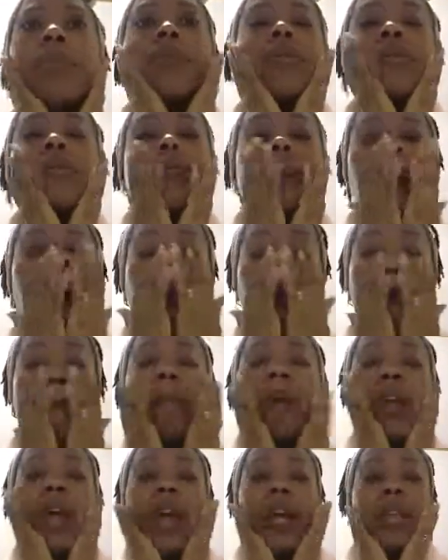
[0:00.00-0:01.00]
person.
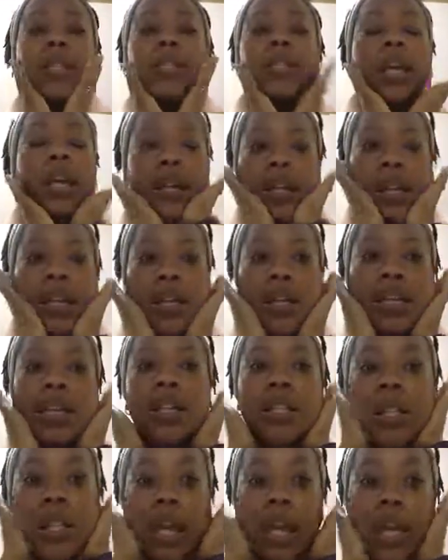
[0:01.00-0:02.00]
But like I said,
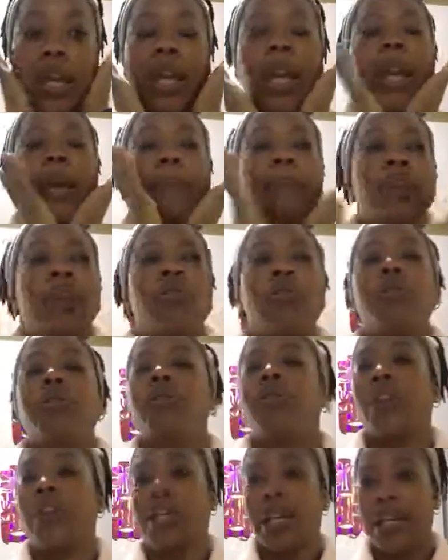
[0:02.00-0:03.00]
it can be
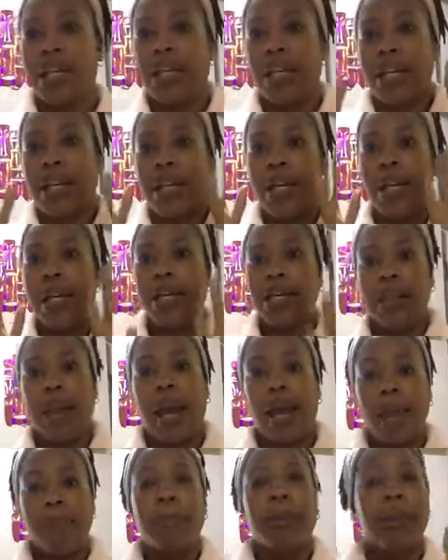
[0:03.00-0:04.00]
used for any
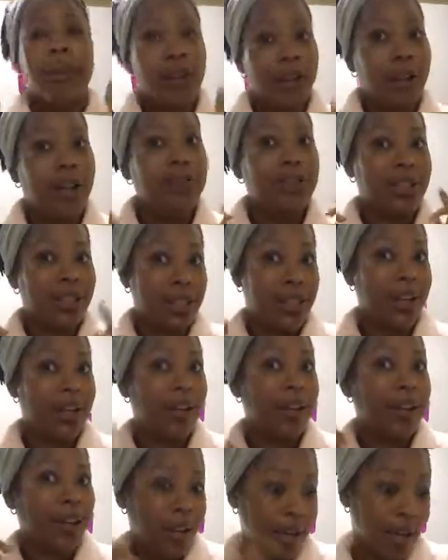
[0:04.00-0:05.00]
type of
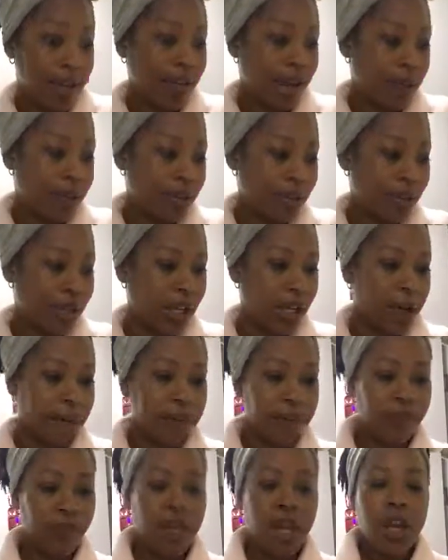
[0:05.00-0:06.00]
skin, any type of skin.
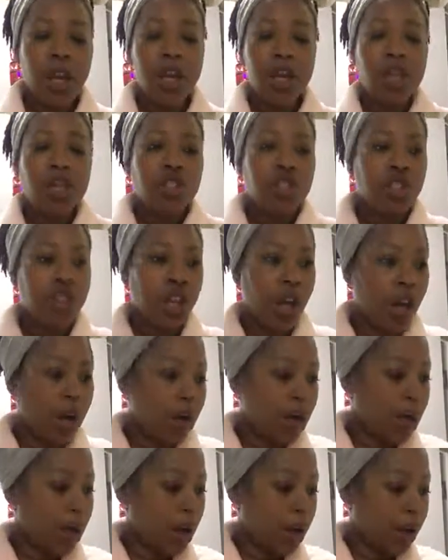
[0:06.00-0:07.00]

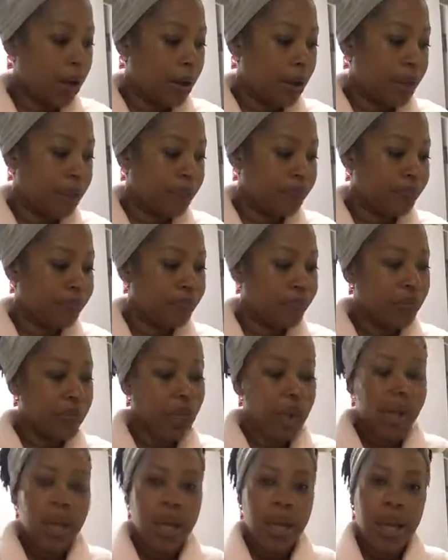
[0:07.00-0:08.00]
So
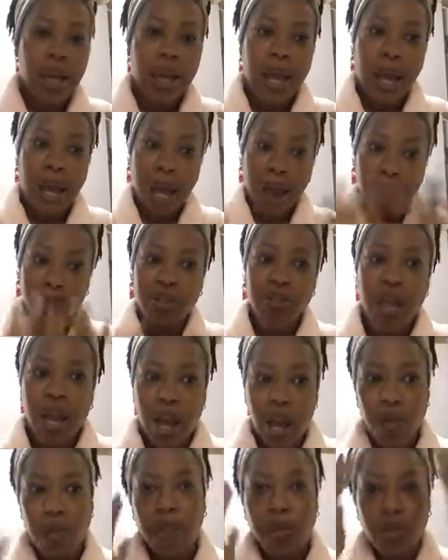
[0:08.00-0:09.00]
I'm
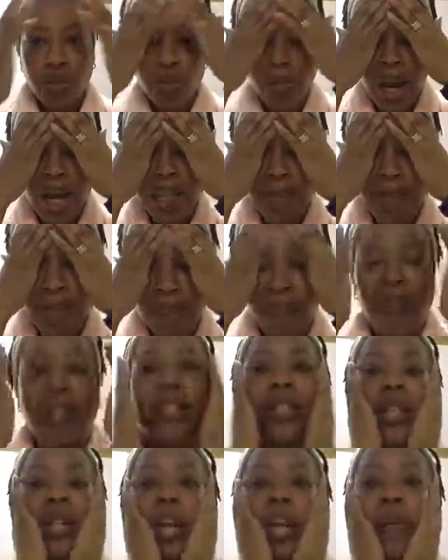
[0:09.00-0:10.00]
done moisturizing my
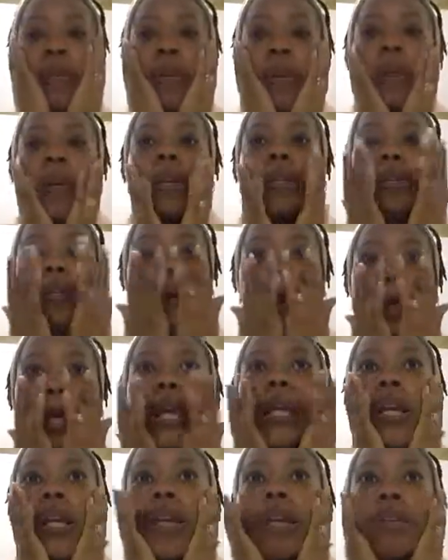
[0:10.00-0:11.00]
face and everything. So
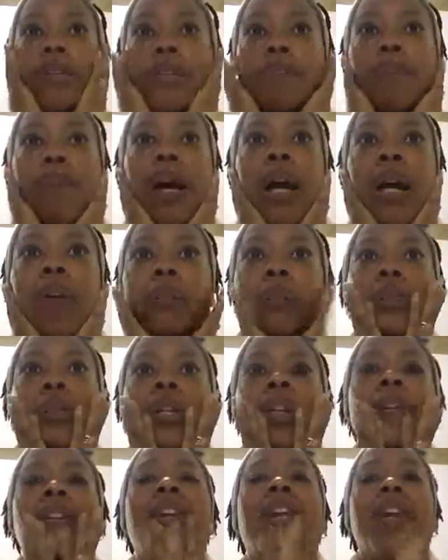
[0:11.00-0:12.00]
that is my
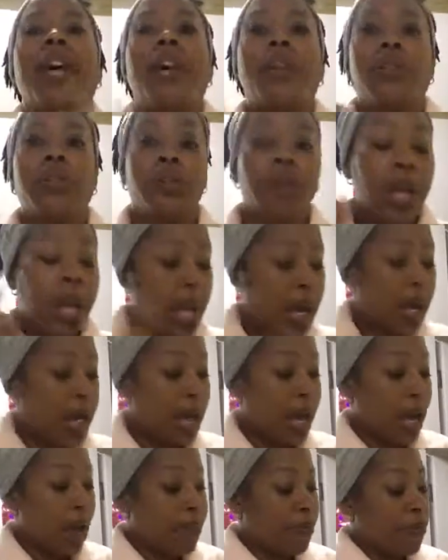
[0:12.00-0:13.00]
routine that I do.
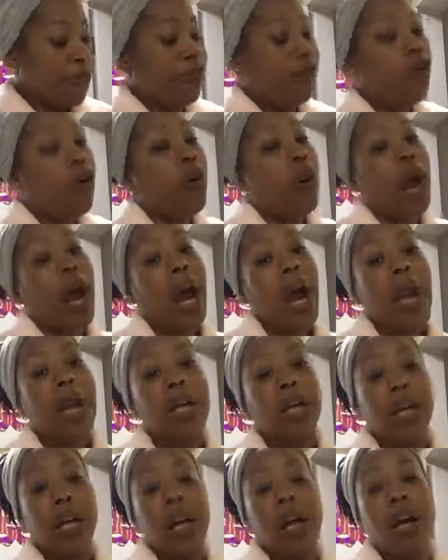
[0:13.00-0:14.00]
Now, before I